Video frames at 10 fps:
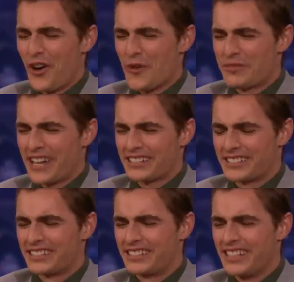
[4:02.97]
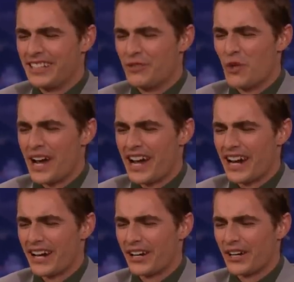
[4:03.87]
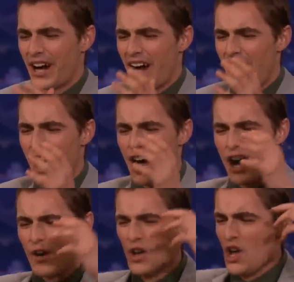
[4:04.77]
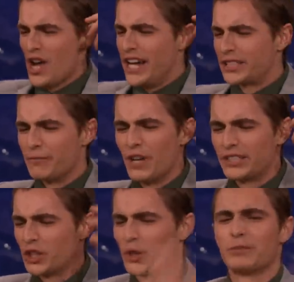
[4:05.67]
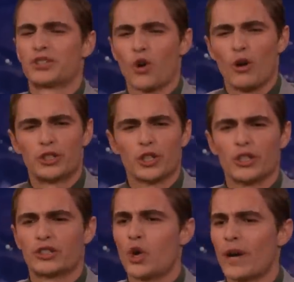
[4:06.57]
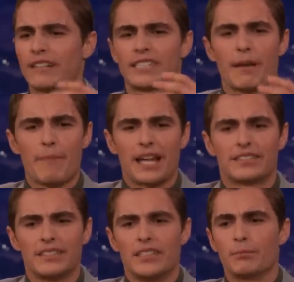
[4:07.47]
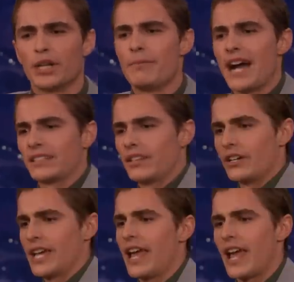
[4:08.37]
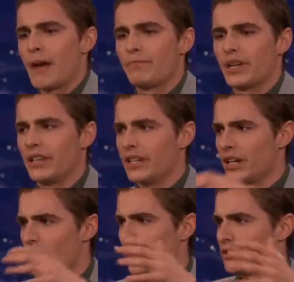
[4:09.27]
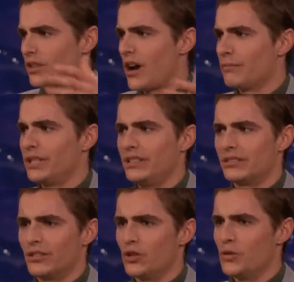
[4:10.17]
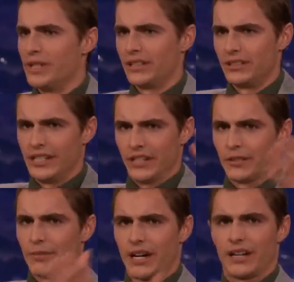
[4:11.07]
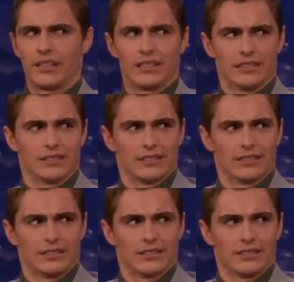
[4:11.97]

hope that it's the scene where it's a group of soldiers going out to get medicine to bring back to their camp, and there are zombies looming nearby.